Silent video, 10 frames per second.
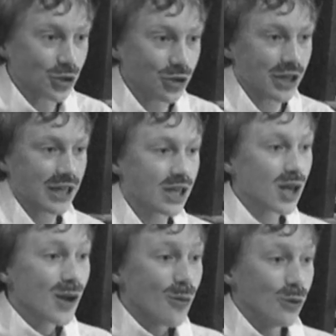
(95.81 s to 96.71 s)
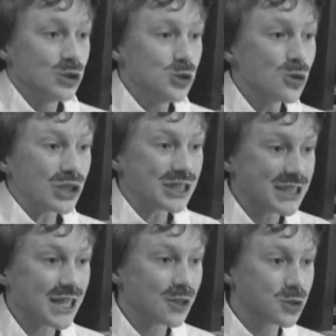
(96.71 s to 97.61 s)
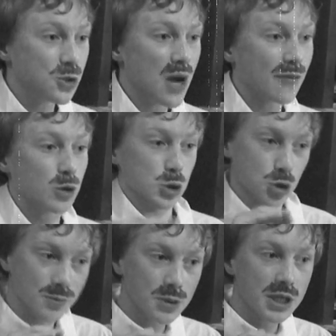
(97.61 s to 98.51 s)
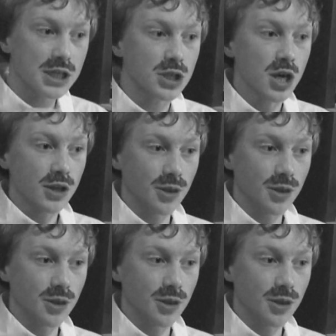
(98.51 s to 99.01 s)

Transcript: Crick, would you consider to have contributed